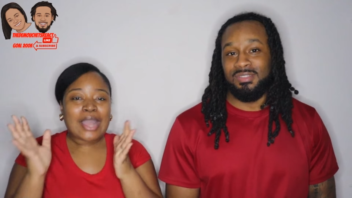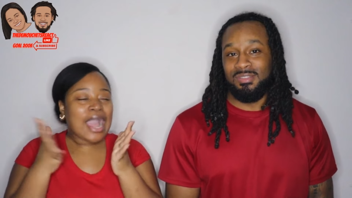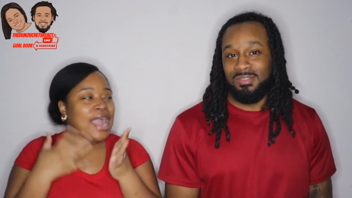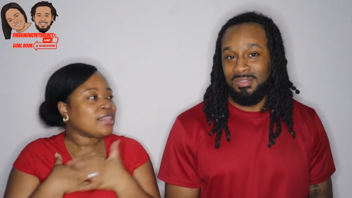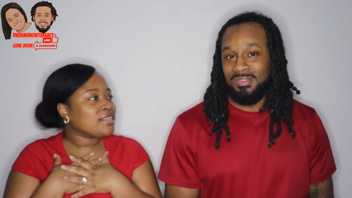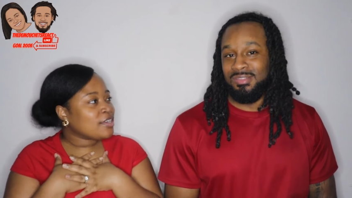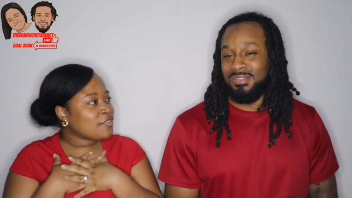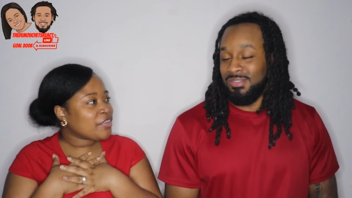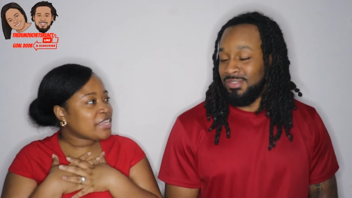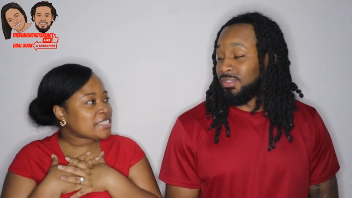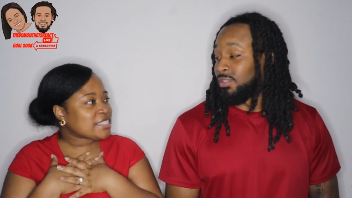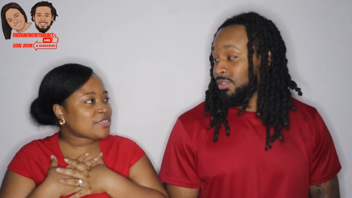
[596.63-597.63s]
Speaker 1: I
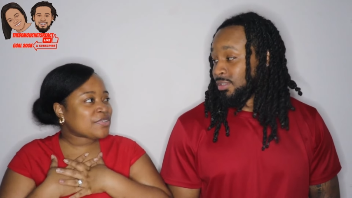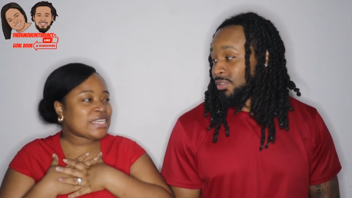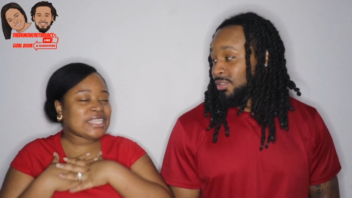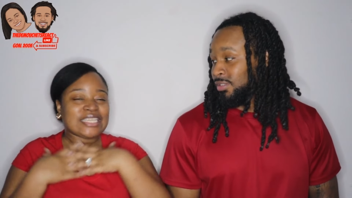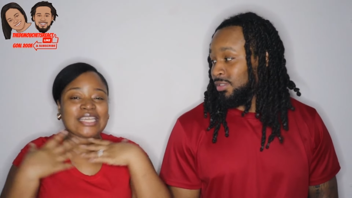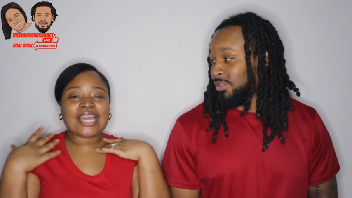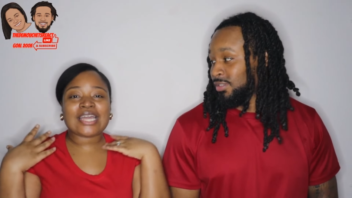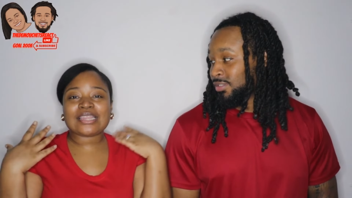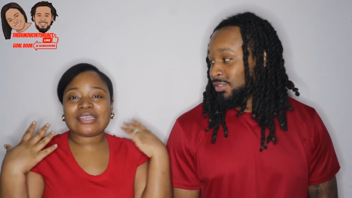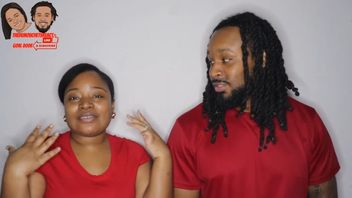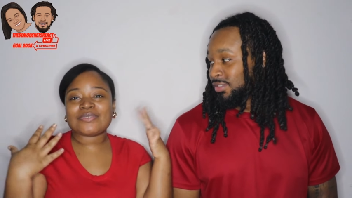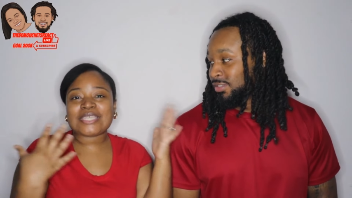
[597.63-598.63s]
love history.
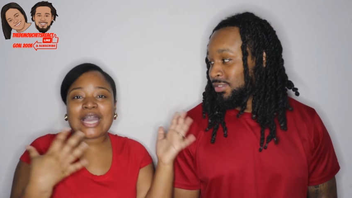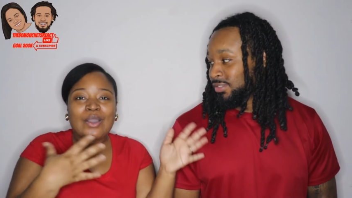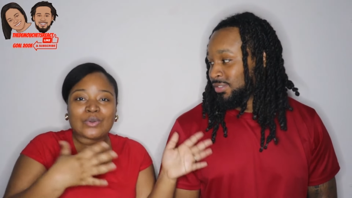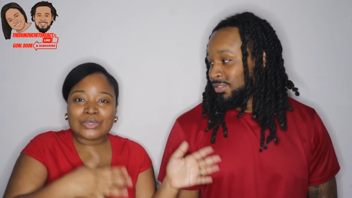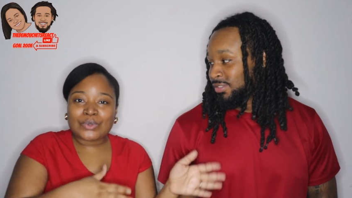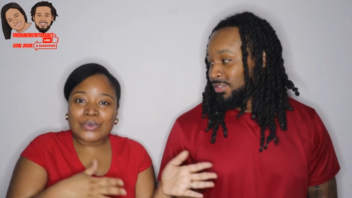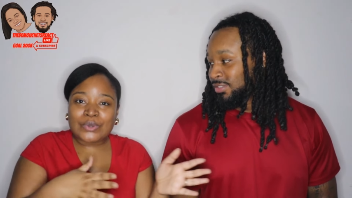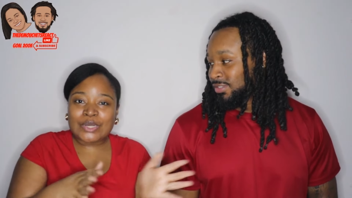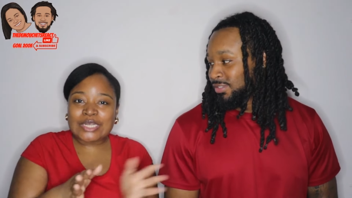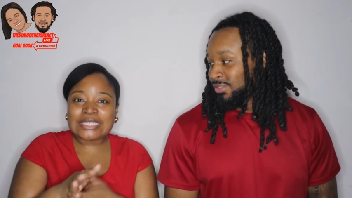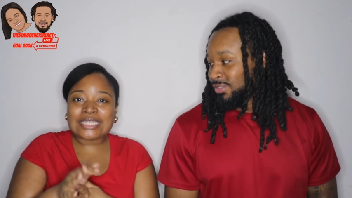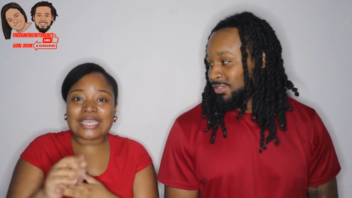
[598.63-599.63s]
Deion loves the
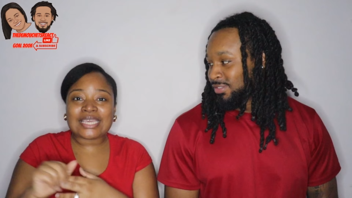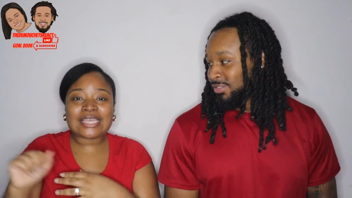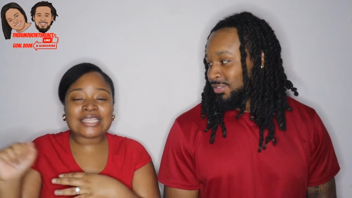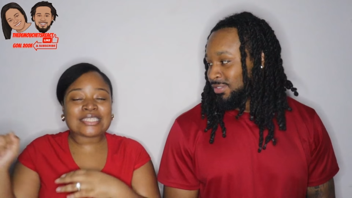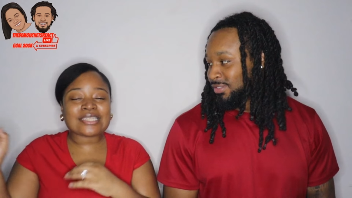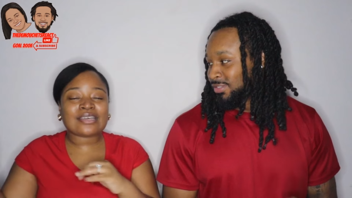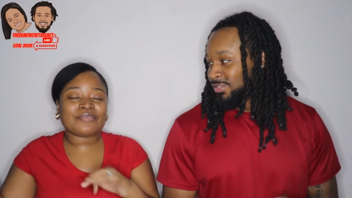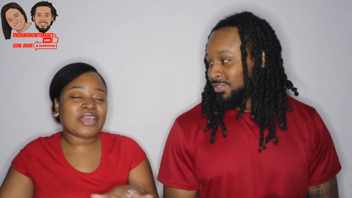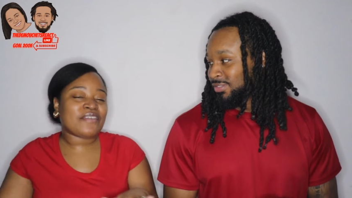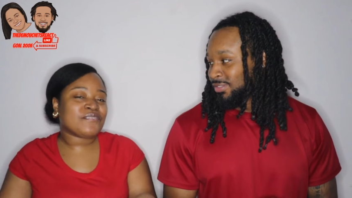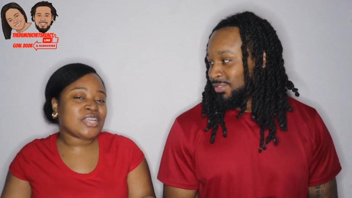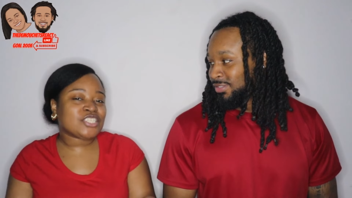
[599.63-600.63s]
outdoors. The kids
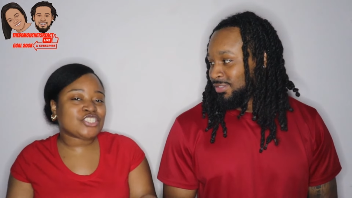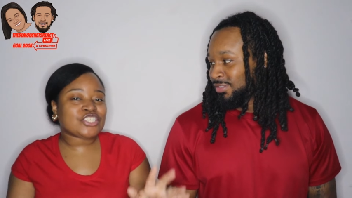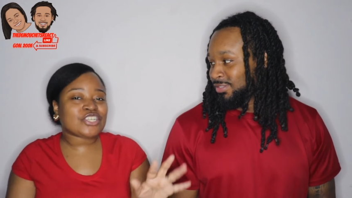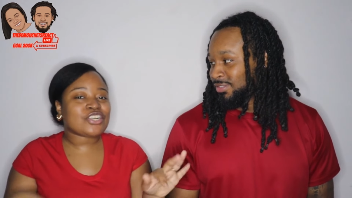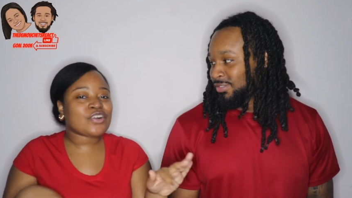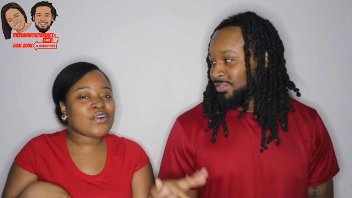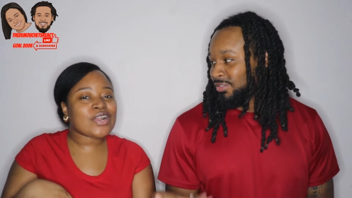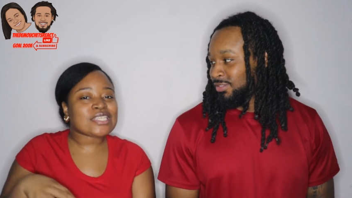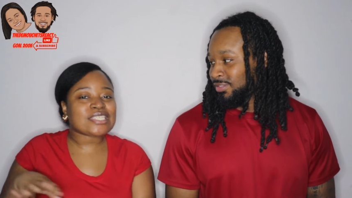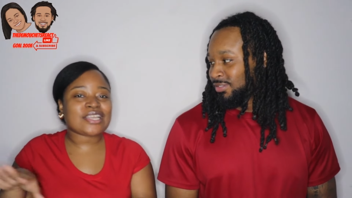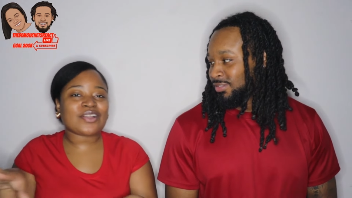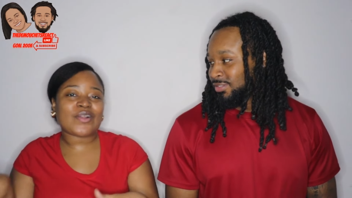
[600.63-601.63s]
love adventure,
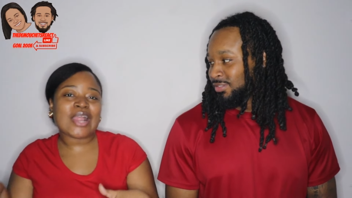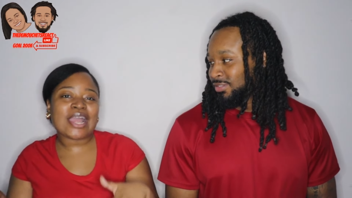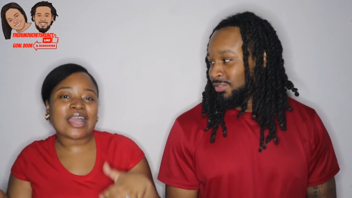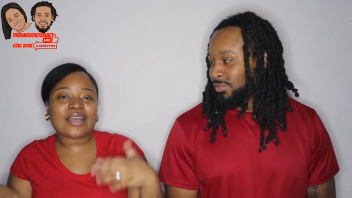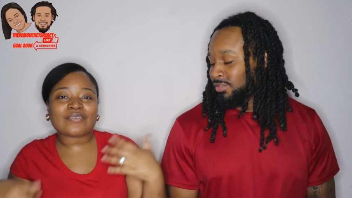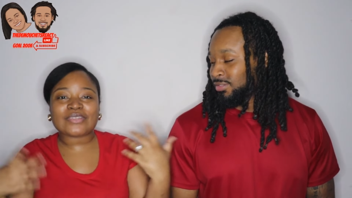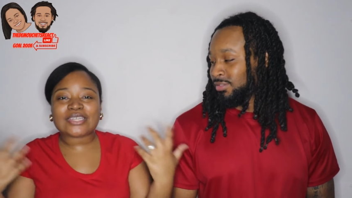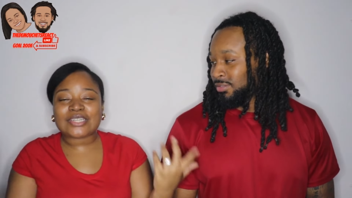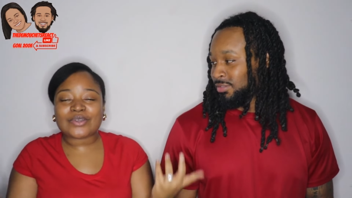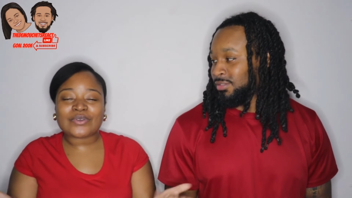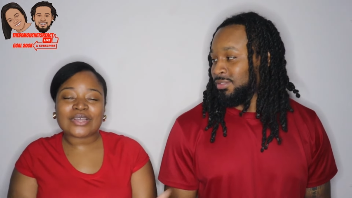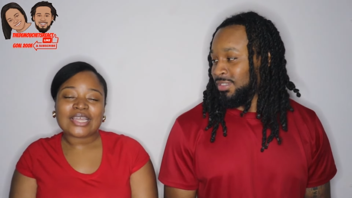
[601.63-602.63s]
arts and craft.
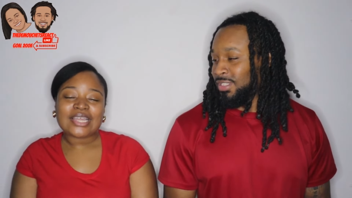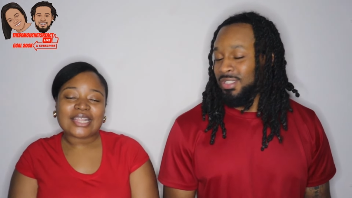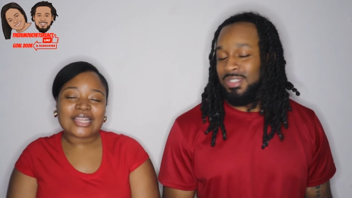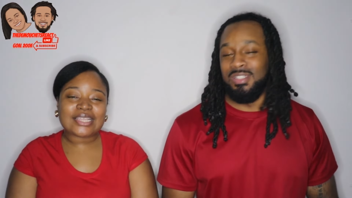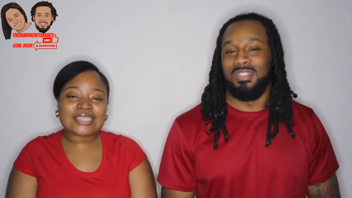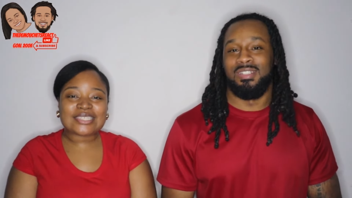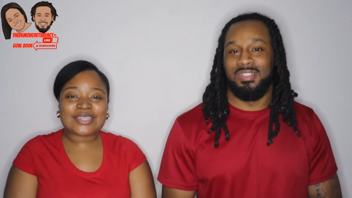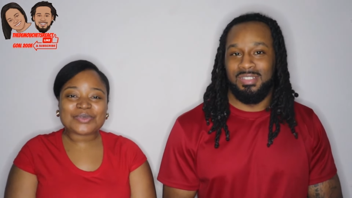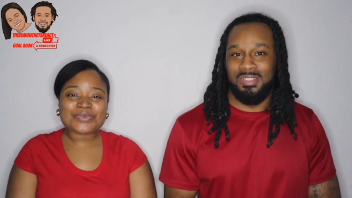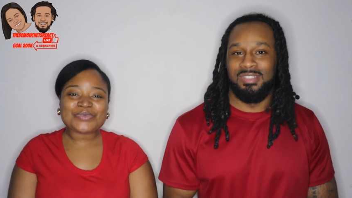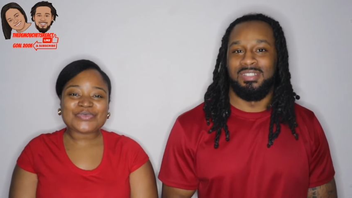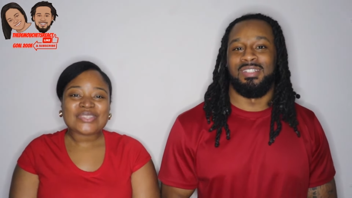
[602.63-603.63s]
You know, yeah. let us
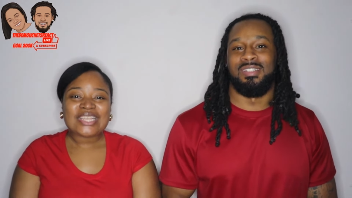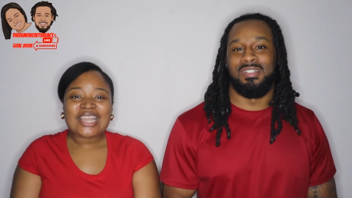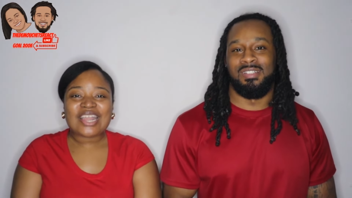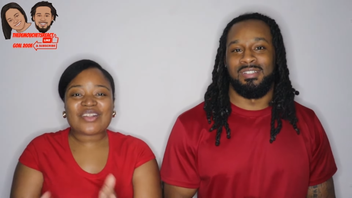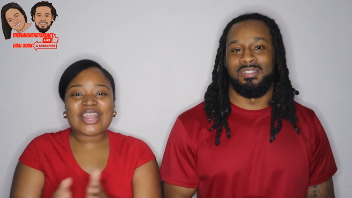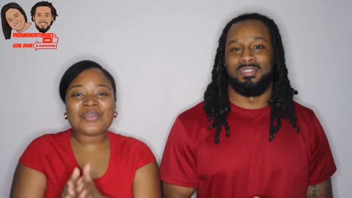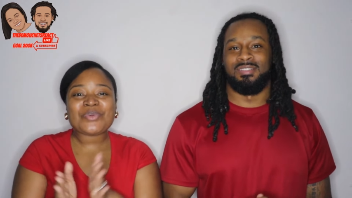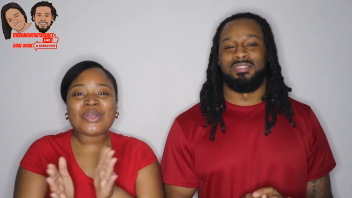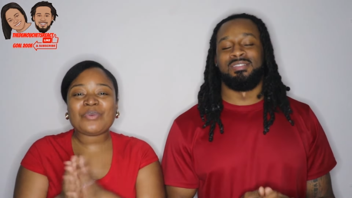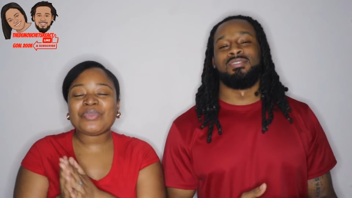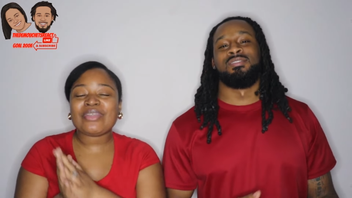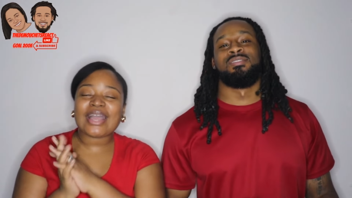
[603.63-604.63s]
know. All right.
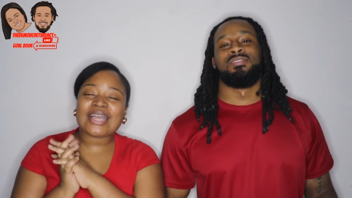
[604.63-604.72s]
We hope you